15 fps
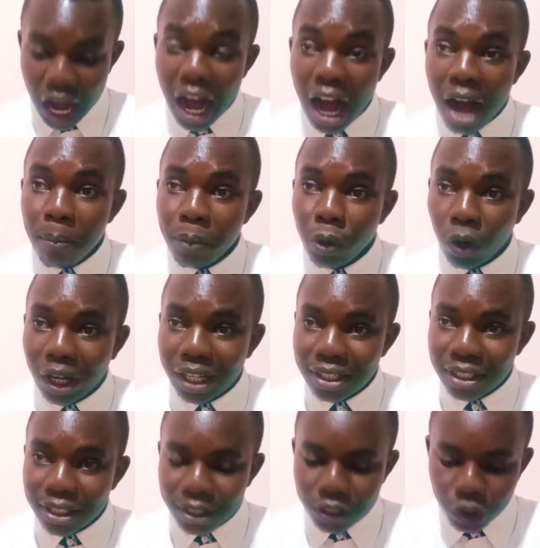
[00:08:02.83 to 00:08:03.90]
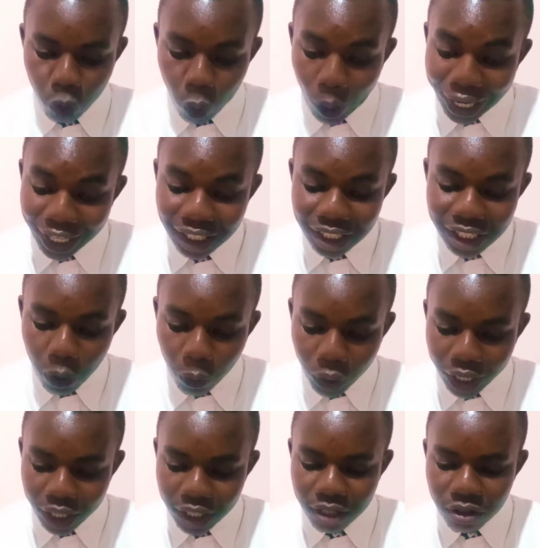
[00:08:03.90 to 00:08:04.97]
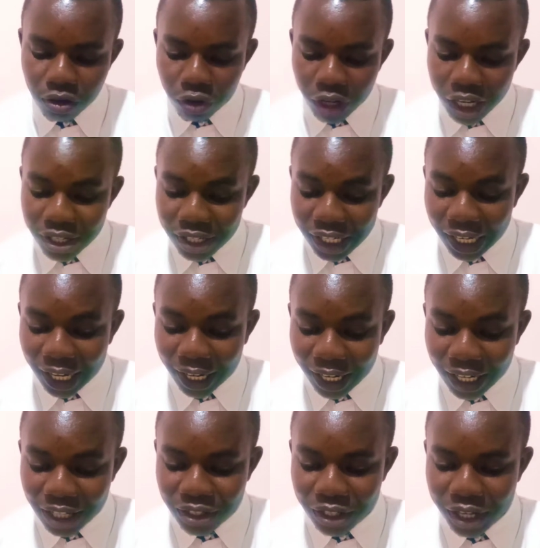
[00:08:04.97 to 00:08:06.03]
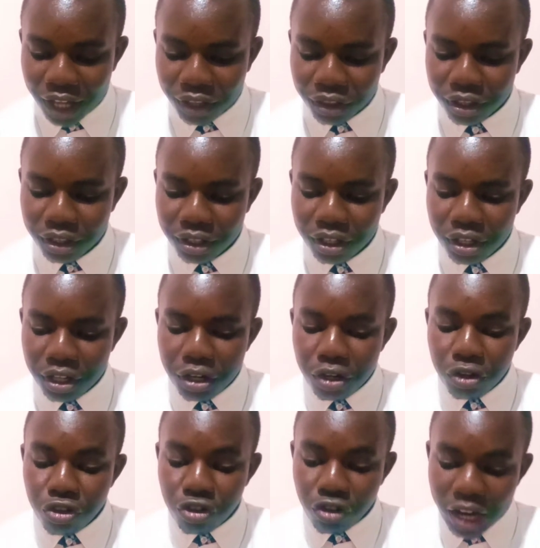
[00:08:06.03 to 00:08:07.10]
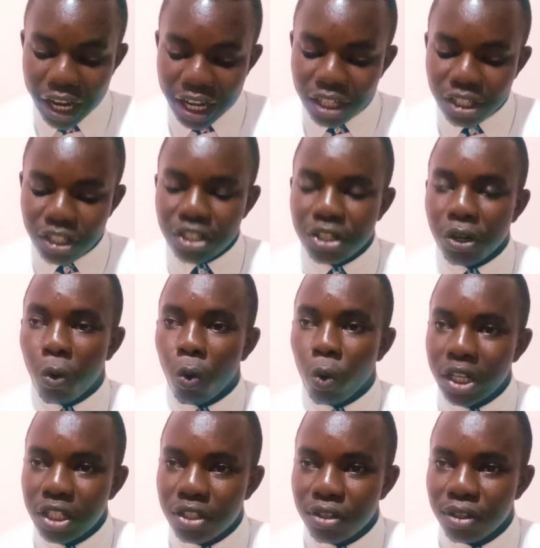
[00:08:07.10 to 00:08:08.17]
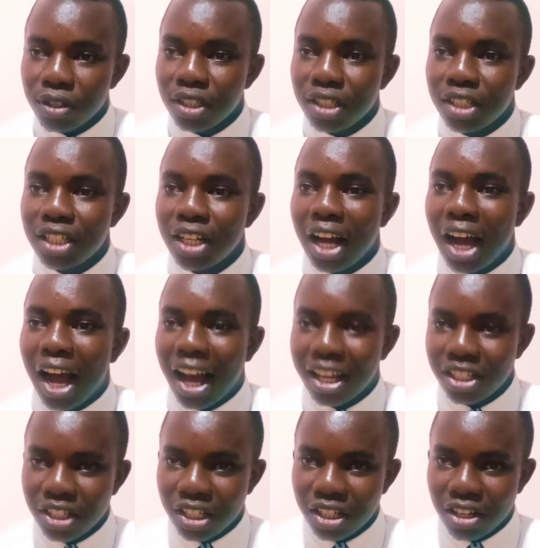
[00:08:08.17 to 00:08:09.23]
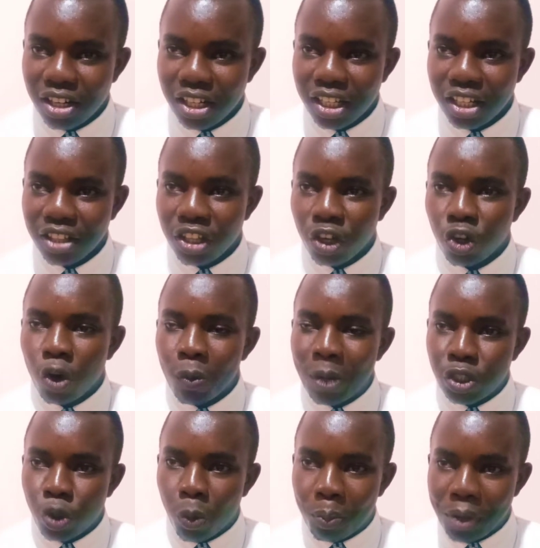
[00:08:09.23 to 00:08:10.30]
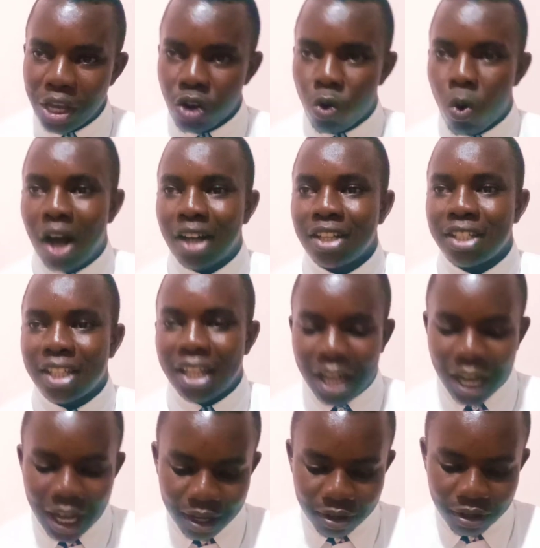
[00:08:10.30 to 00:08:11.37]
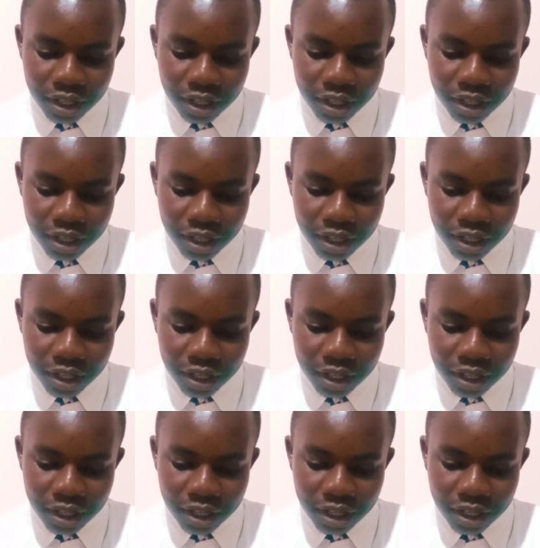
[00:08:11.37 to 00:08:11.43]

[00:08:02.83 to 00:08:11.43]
Ambulances wailed away, racing against death. Trains whistled urgently. The onomatopoeic words here